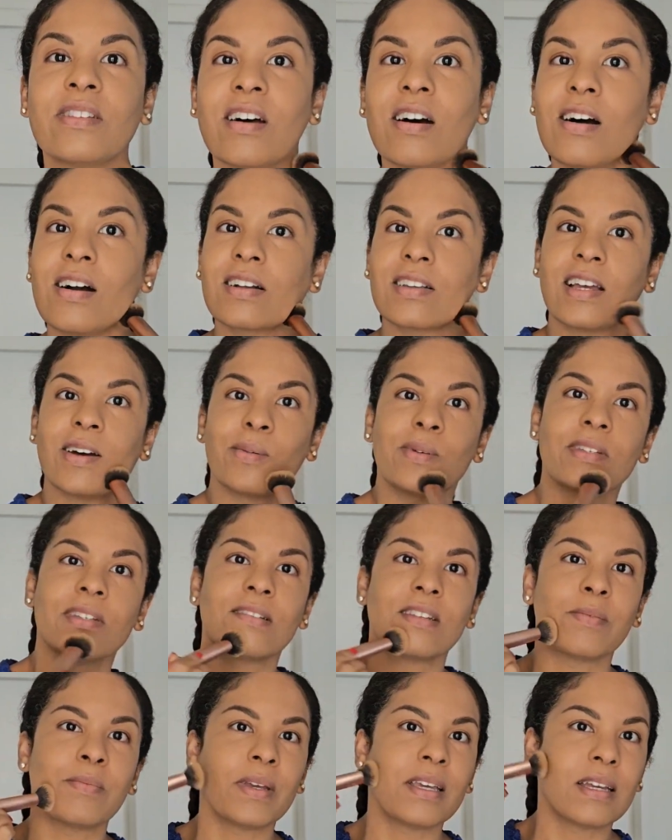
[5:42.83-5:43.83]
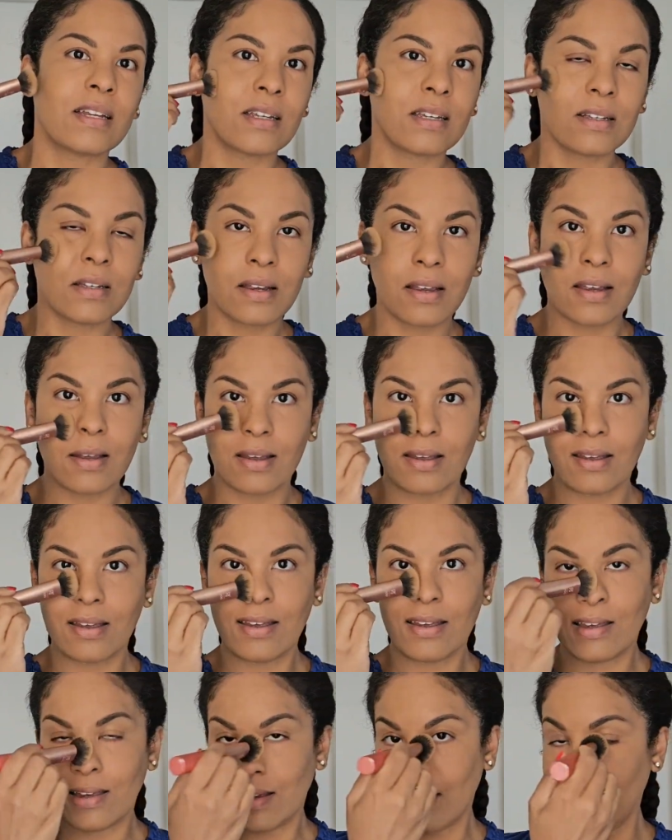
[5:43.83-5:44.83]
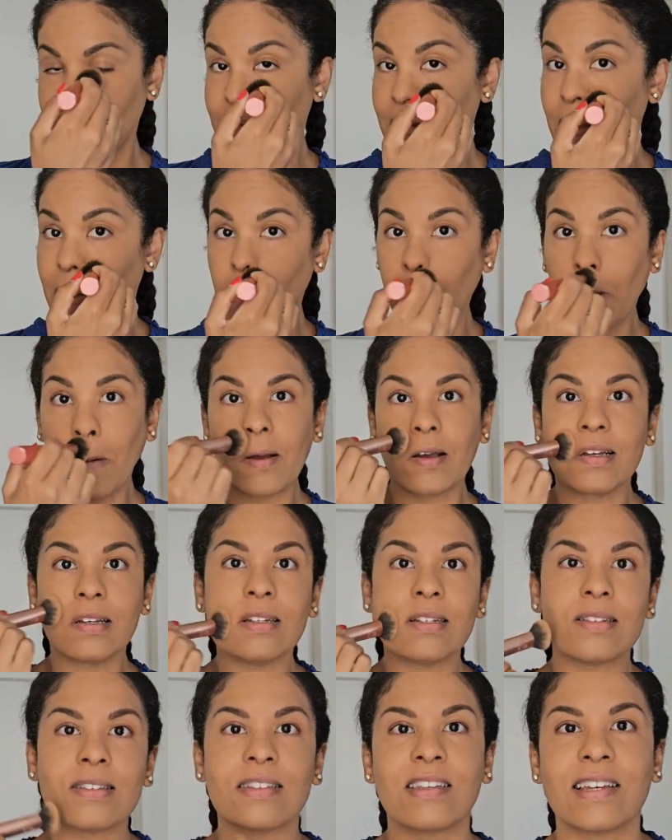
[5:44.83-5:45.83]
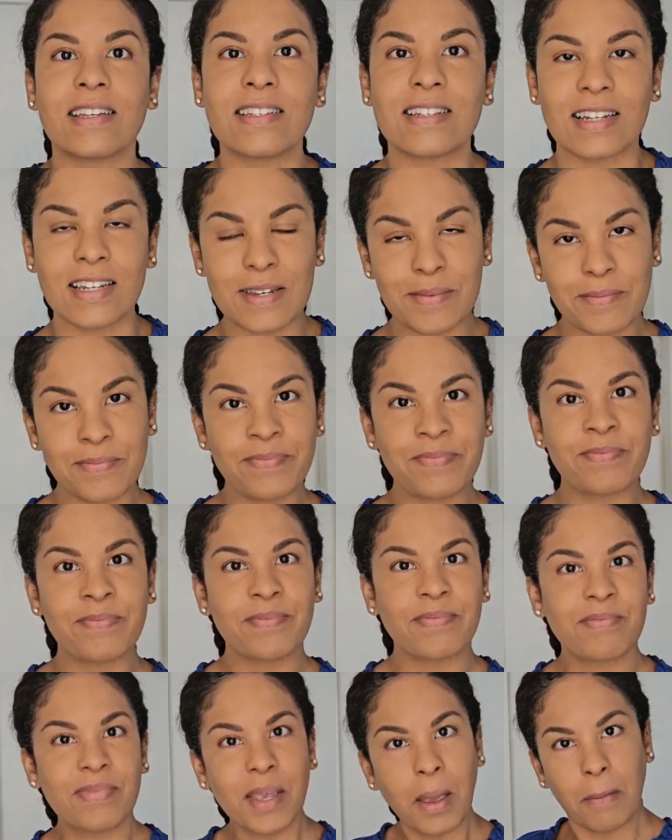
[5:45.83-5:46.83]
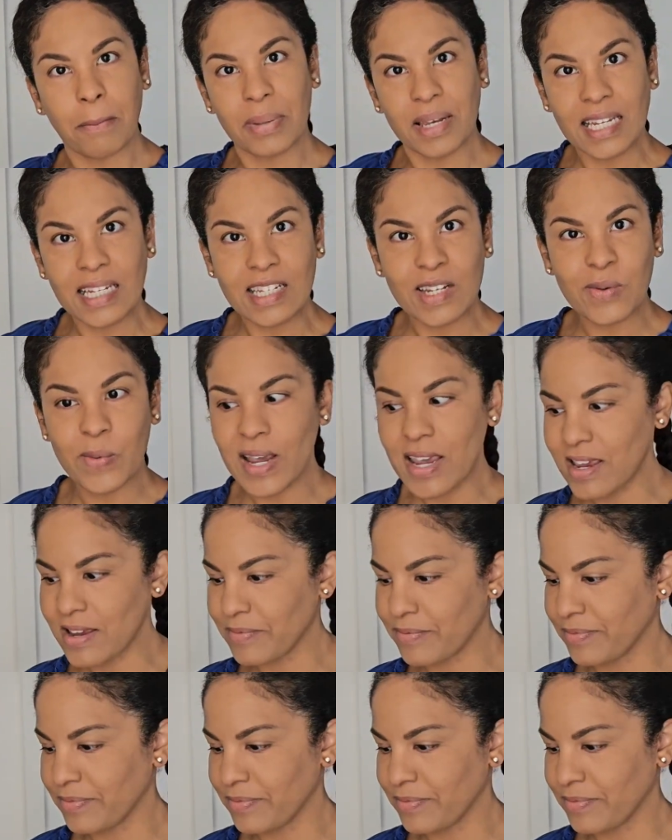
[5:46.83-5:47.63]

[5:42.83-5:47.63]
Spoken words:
dark that was at the beginning? And now it's nicely blended away.